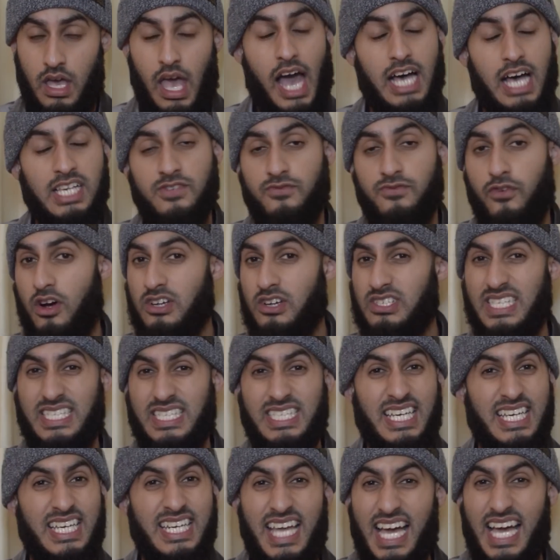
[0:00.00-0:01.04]
As far as the
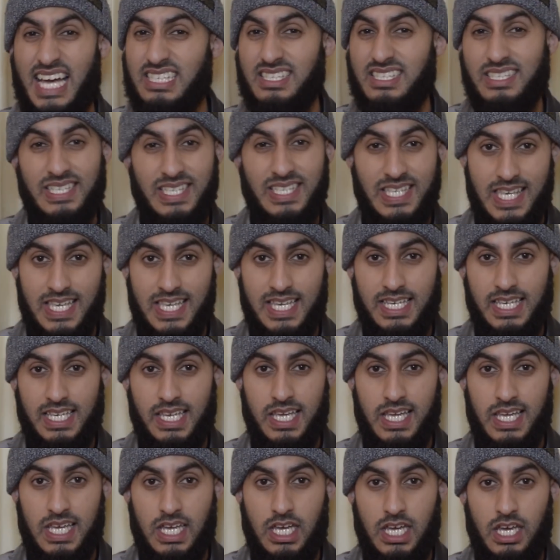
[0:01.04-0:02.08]
Sharia is concerned,
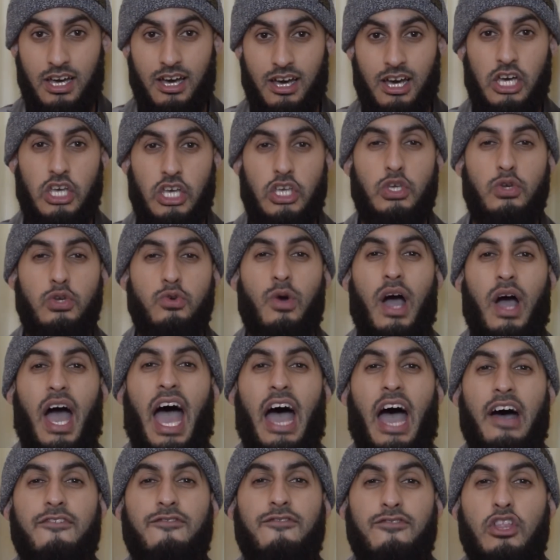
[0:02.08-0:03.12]
you
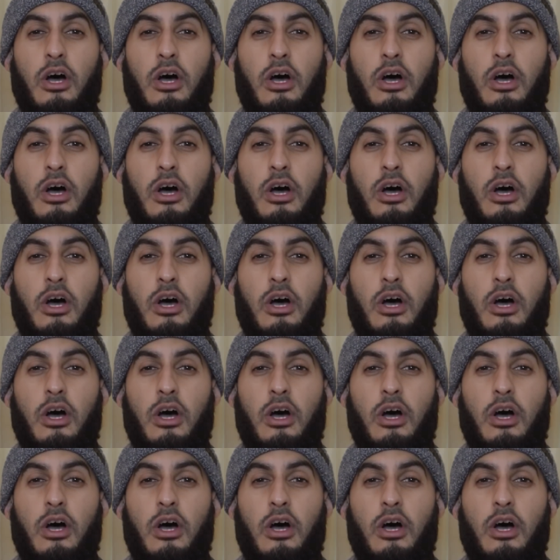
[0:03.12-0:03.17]
have